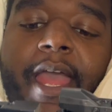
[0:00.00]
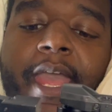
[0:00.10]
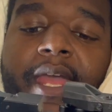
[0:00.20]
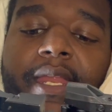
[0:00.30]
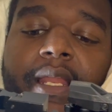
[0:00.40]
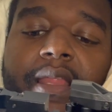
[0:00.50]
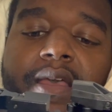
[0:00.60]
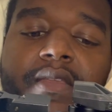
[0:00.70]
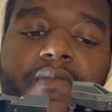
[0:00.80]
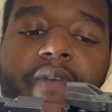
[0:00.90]
added
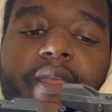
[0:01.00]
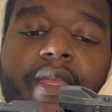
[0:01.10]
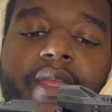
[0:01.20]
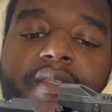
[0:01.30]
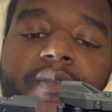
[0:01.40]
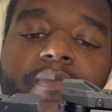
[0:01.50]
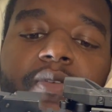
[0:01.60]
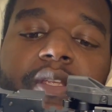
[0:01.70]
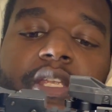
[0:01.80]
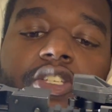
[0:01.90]
lightweight
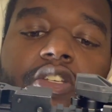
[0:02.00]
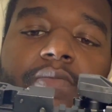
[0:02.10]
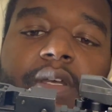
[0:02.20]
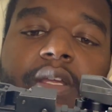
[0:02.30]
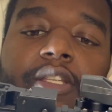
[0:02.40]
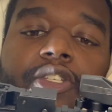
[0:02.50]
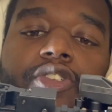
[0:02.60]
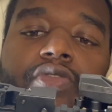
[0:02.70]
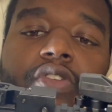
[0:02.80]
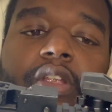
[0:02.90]
springs on my
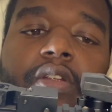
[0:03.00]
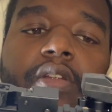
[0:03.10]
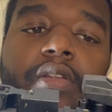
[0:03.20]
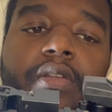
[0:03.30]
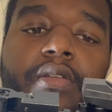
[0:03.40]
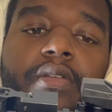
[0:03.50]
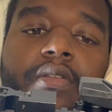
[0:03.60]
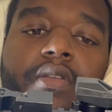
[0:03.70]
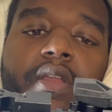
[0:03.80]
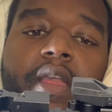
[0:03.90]
trigger
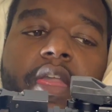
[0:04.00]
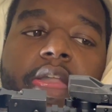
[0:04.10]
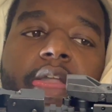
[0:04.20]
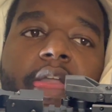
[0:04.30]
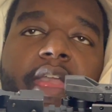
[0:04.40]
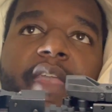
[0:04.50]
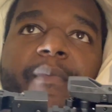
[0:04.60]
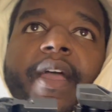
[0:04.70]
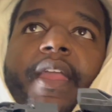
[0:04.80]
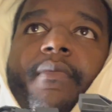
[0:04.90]
and
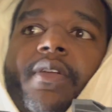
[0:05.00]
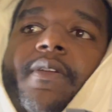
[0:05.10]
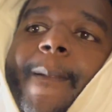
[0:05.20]
my hammer.